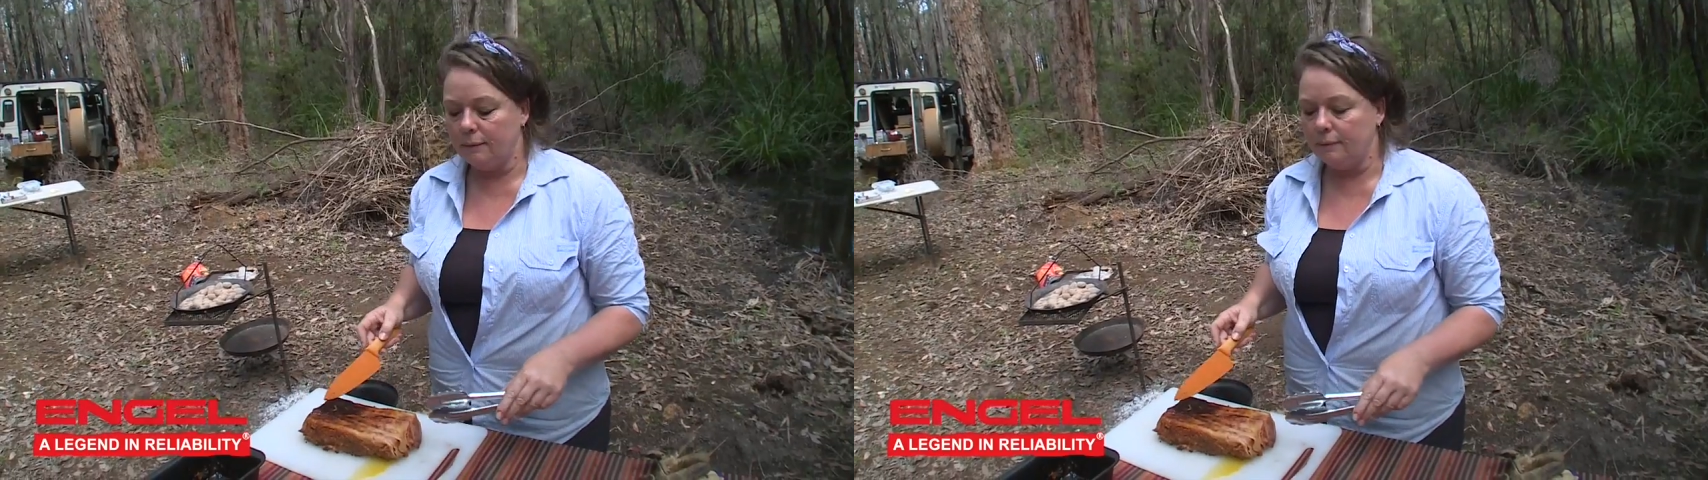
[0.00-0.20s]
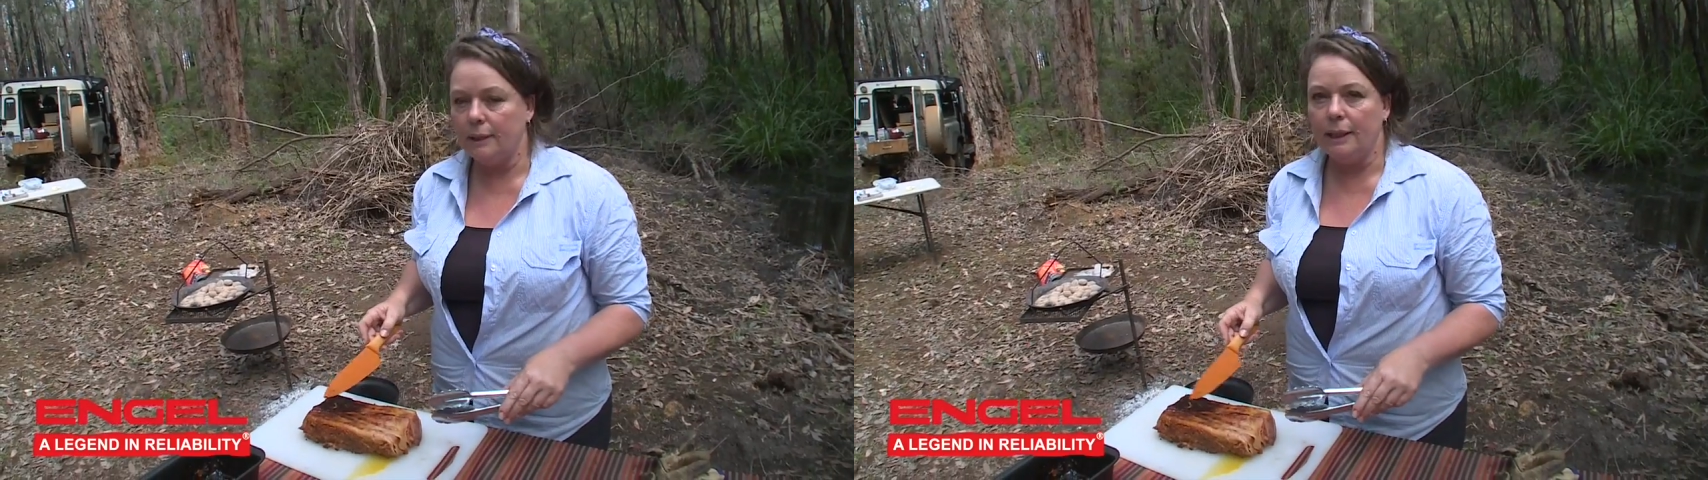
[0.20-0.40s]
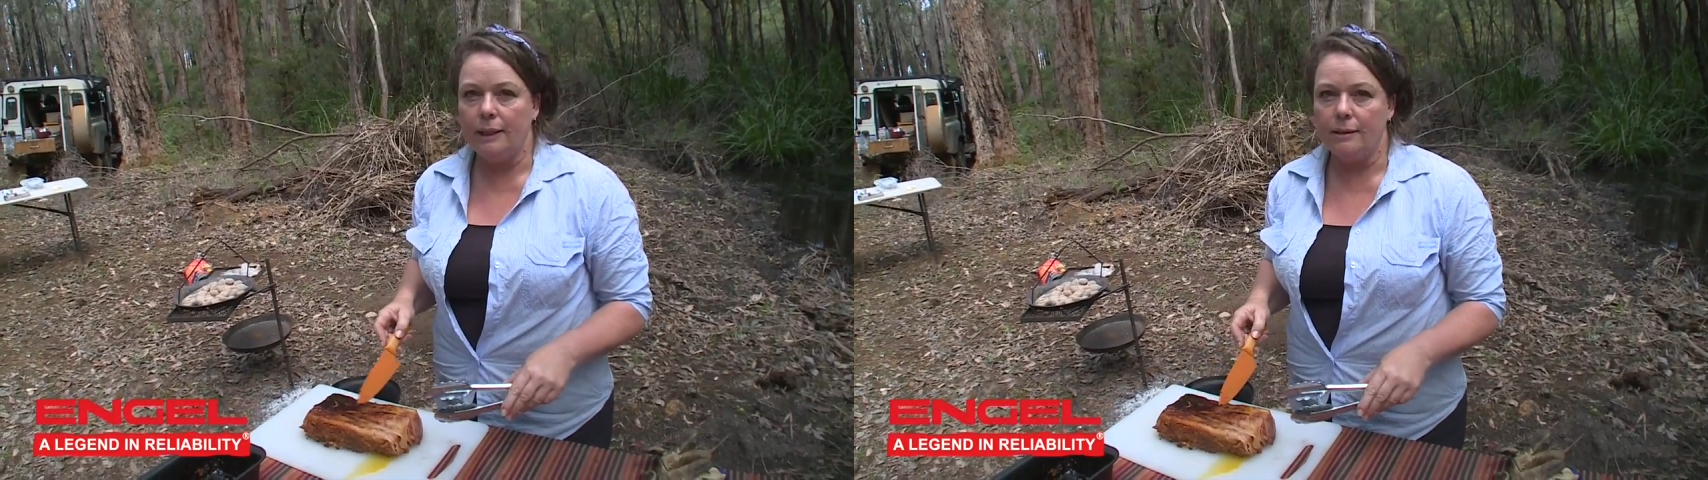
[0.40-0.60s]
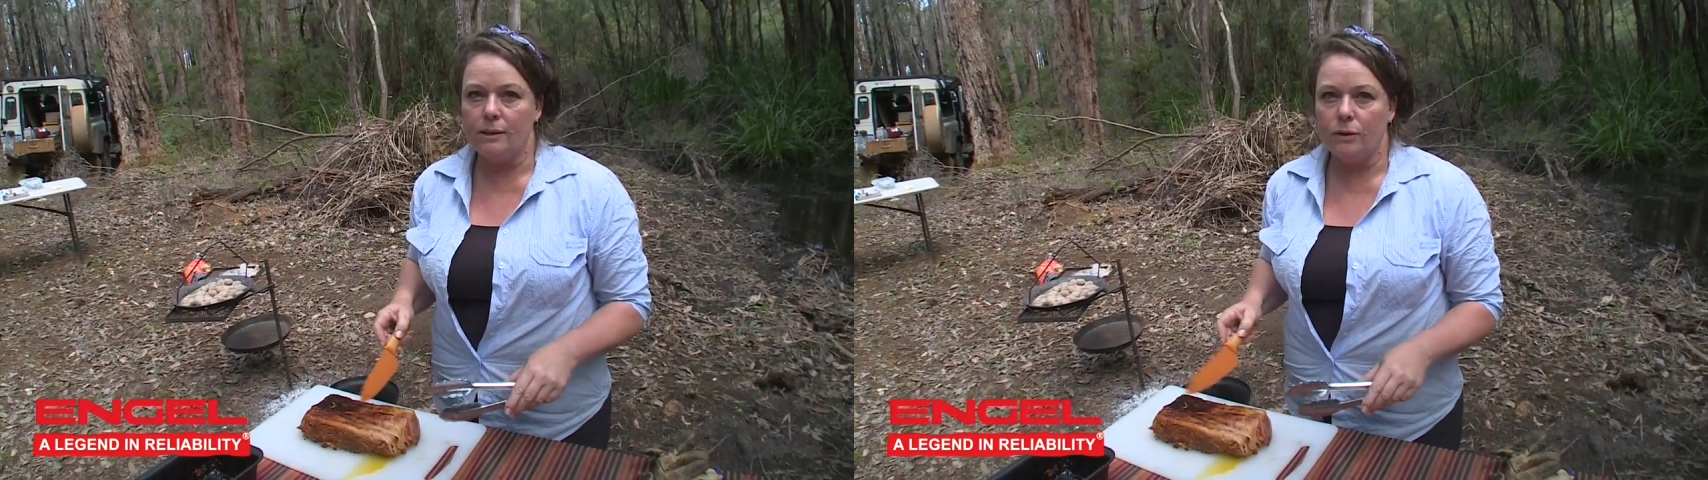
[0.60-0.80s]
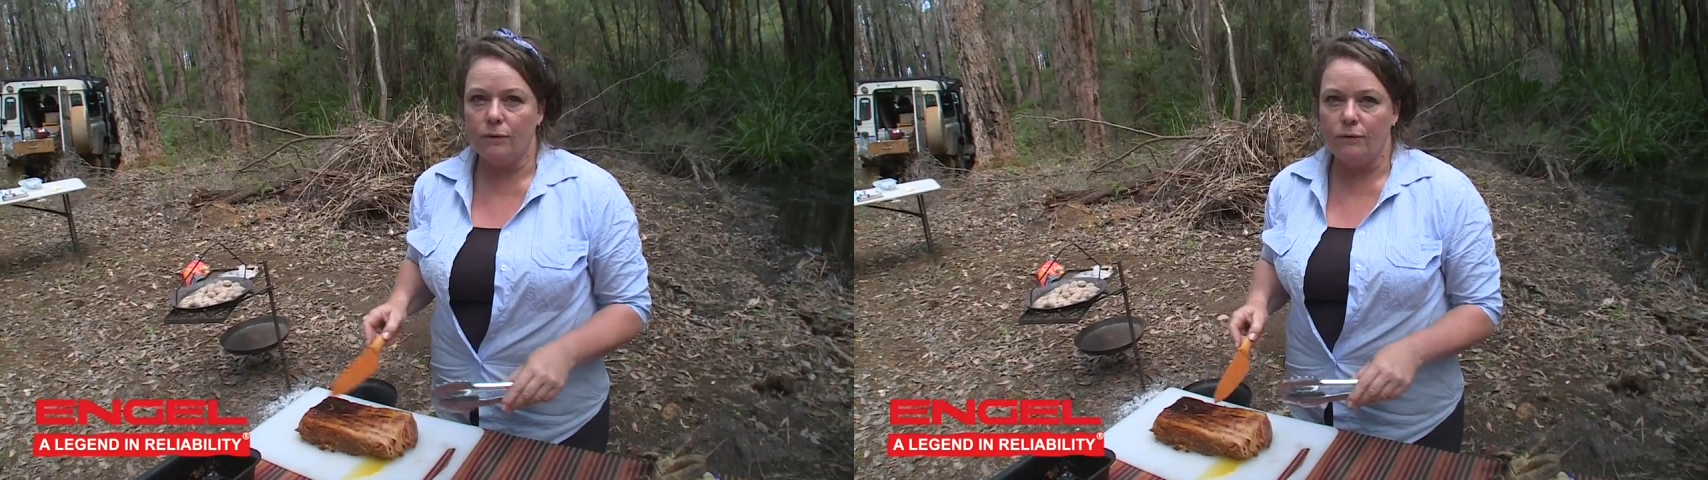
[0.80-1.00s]
and let
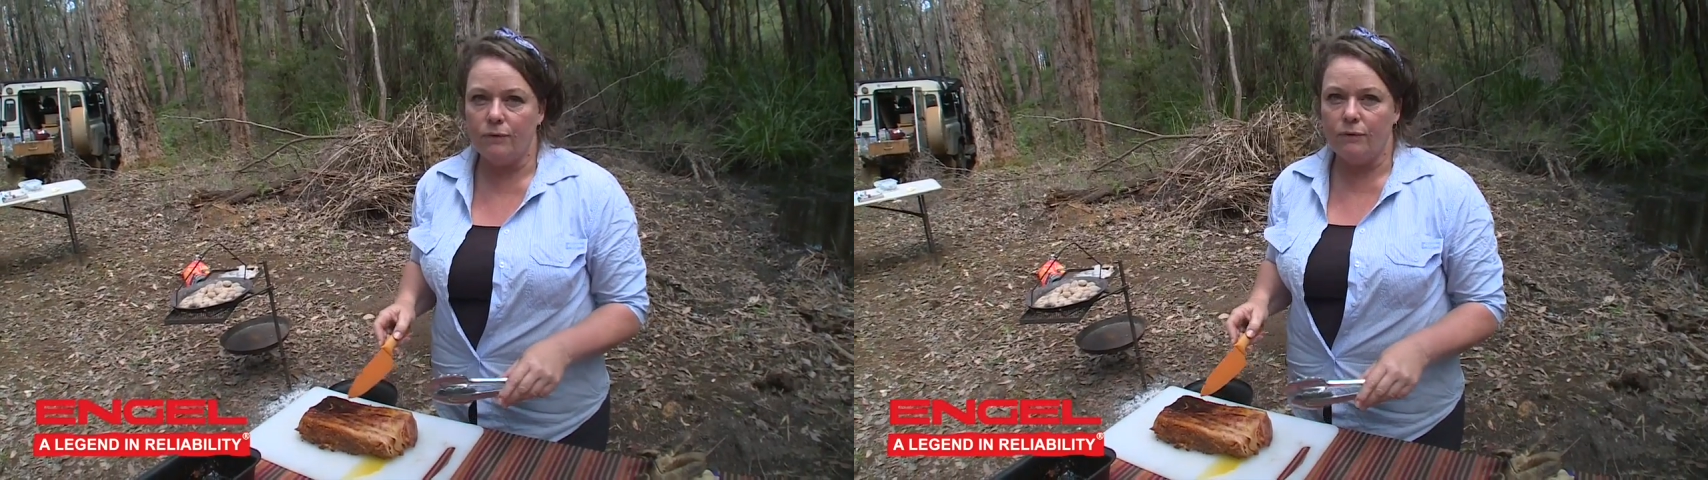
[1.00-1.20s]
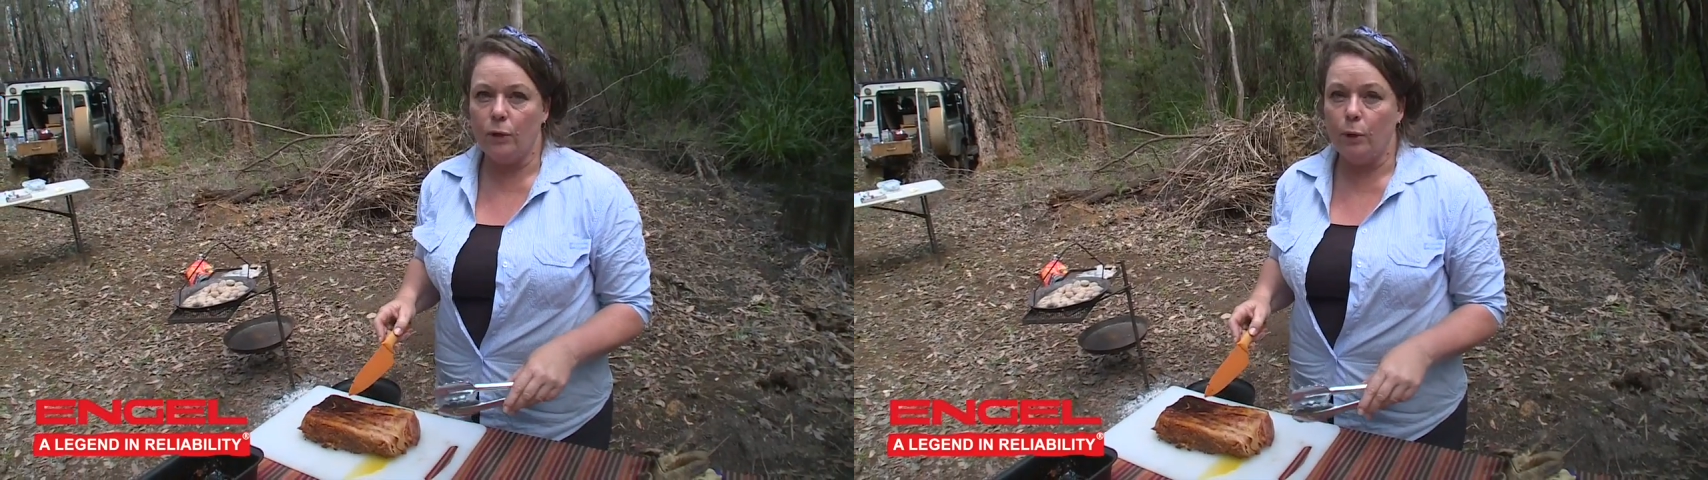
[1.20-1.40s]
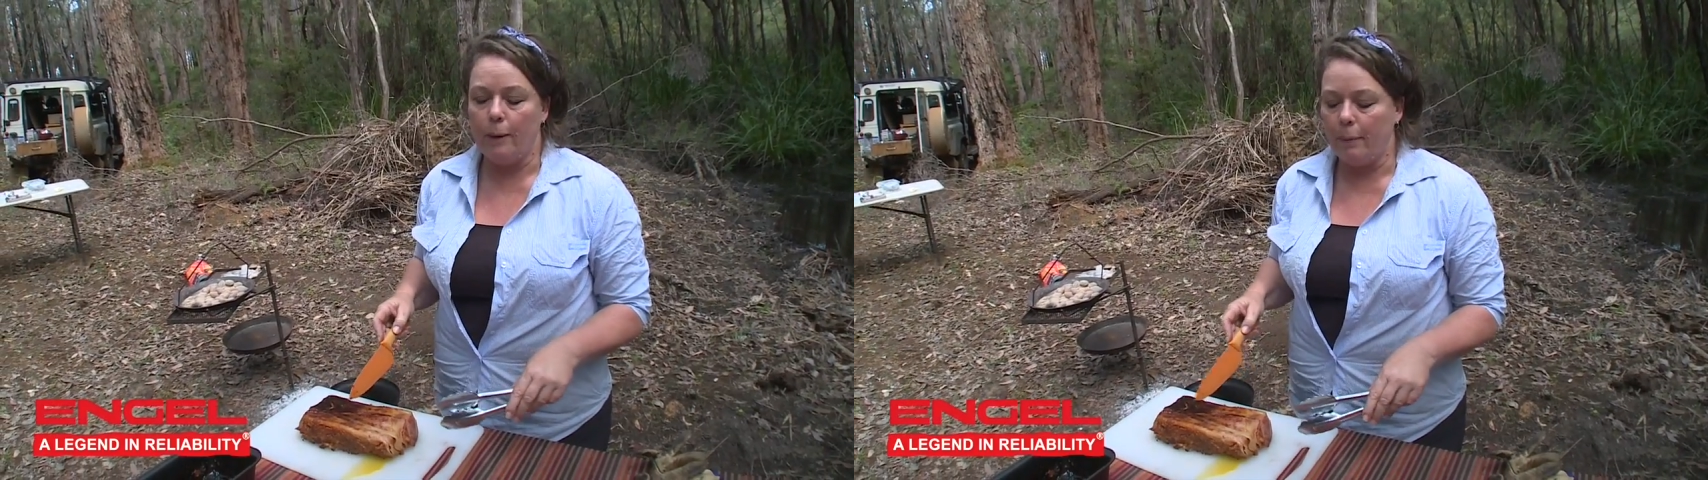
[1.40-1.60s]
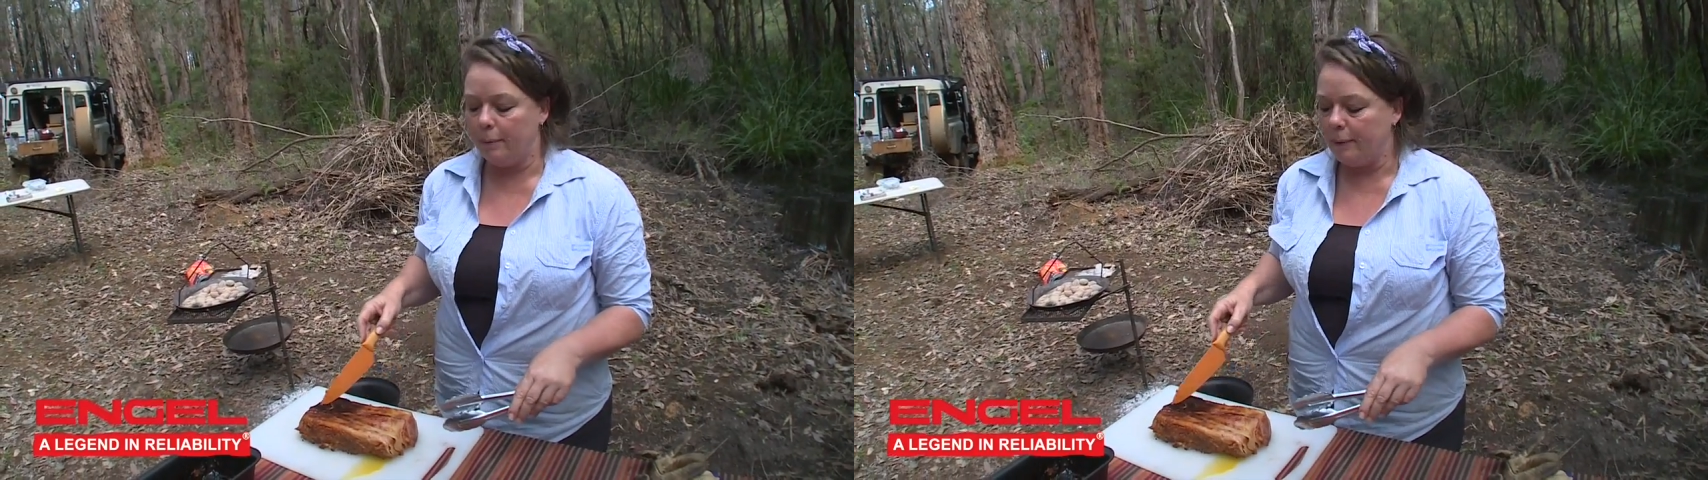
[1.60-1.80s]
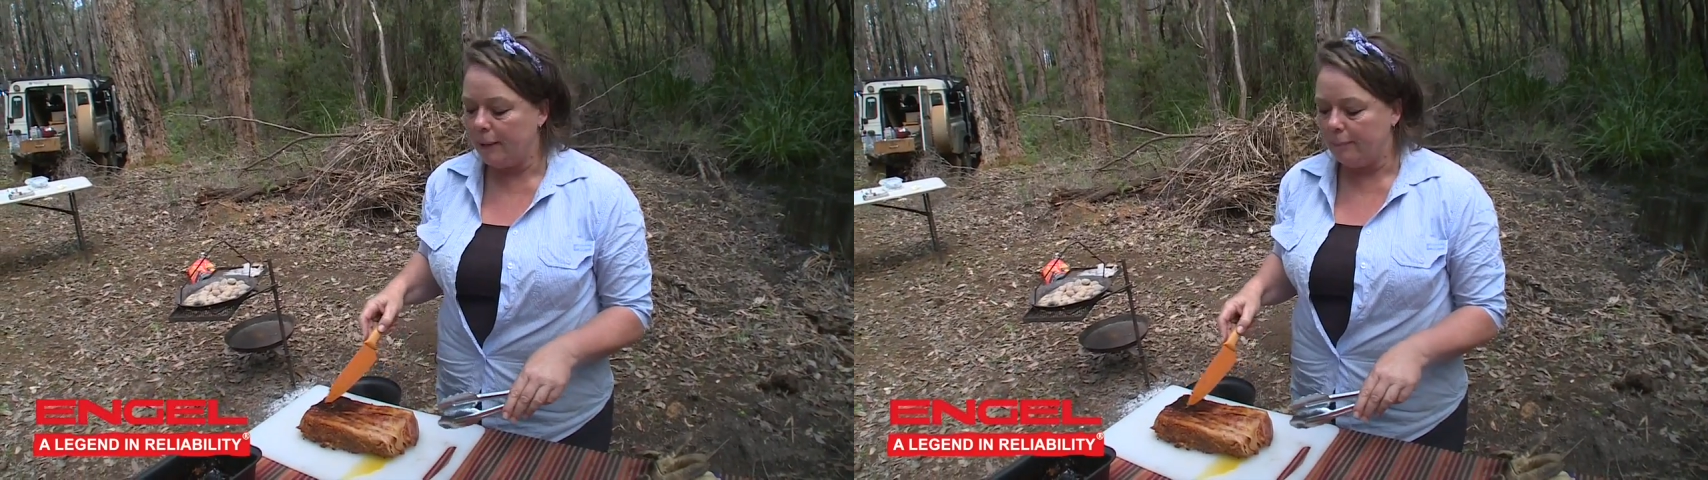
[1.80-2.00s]
it sort of firm
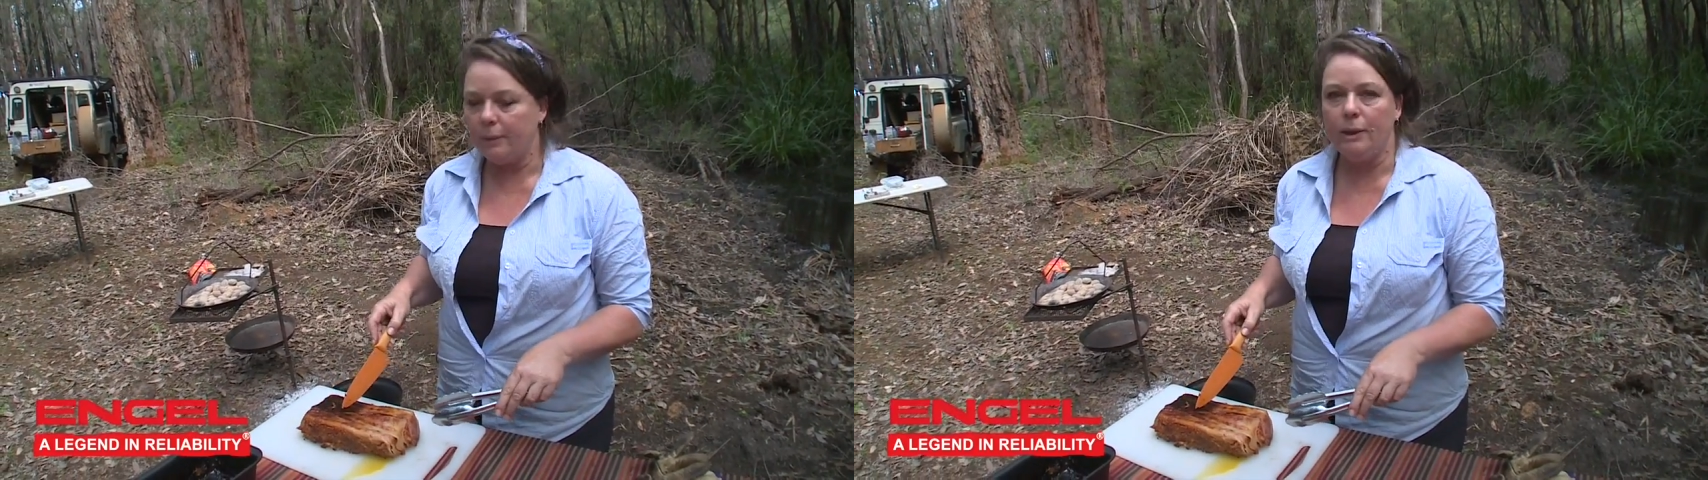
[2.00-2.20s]
up a bit,